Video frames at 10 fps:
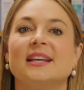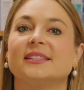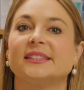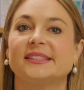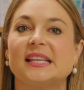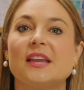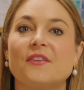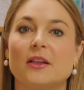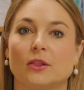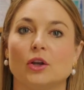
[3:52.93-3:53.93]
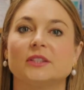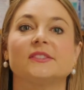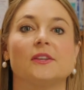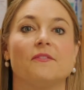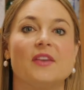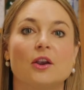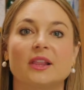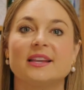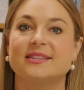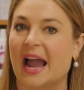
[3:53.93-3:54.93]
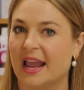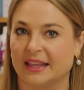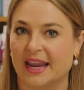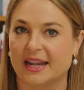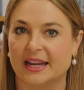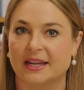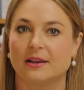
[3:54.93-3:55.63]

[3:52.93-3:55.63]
to see if it looks severely dilated.